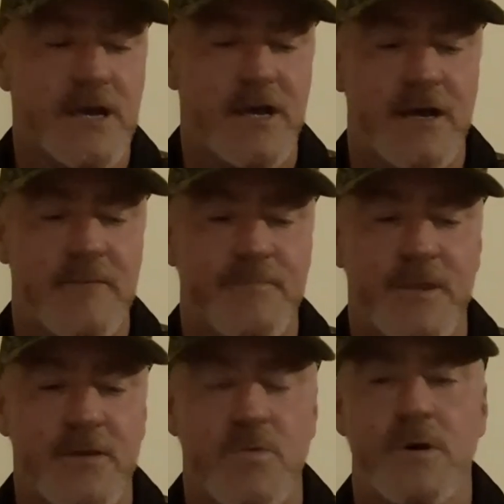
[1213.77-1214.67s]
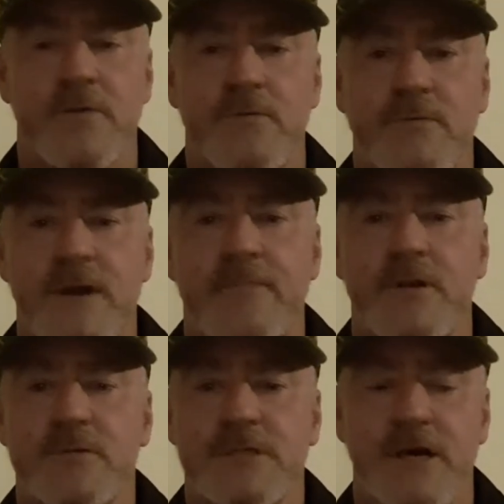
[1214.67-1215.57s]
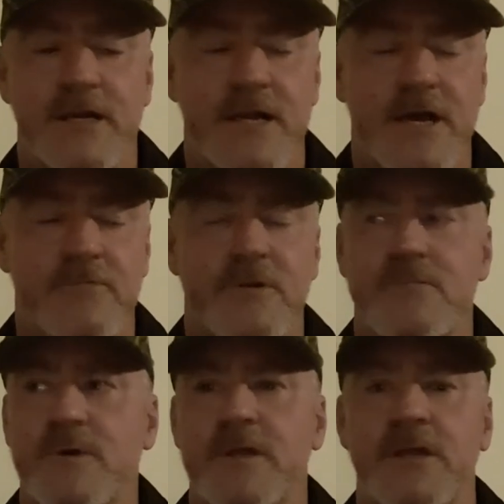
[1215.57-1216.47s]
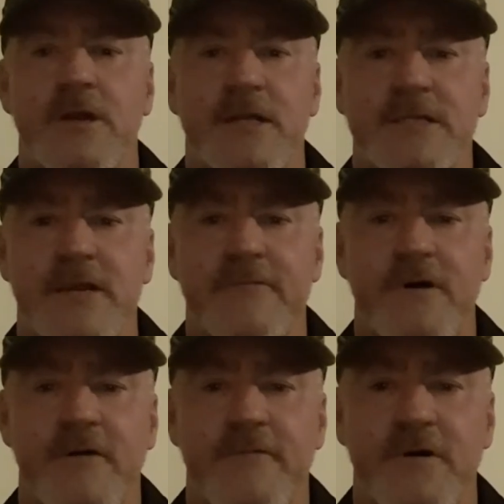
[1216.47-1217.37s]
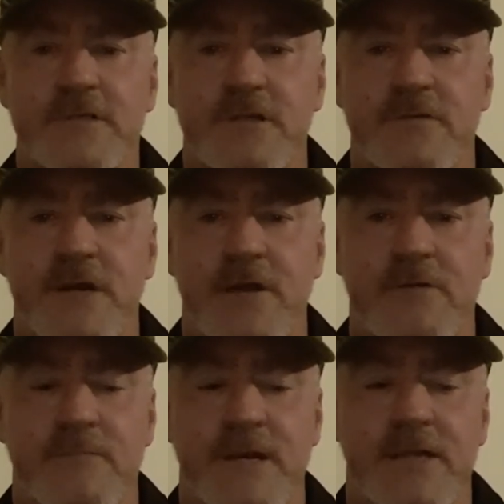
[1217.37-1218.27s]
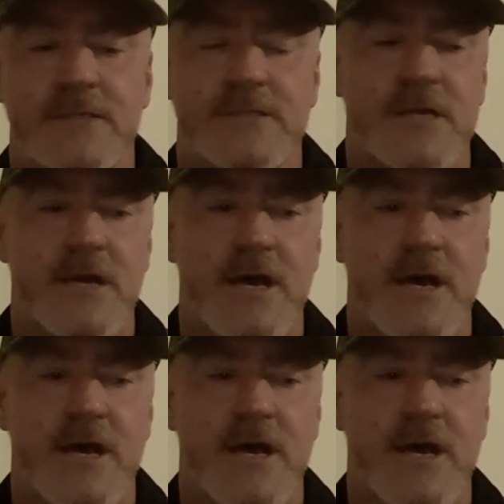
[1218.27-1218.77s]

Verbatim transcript: or what a rabbit looks like at 100, whether you can identify a fox at 300 metres.